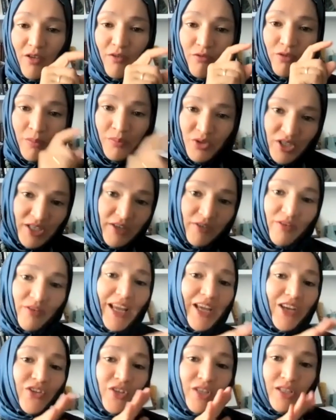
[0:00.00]
from
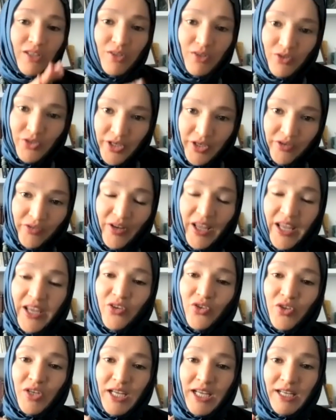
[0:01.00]
generation to
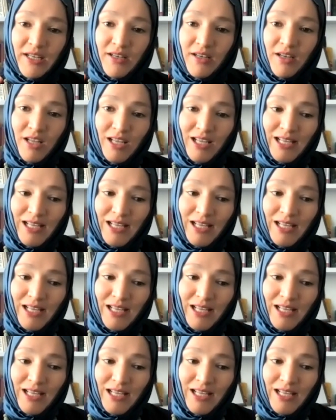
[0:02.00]
generation,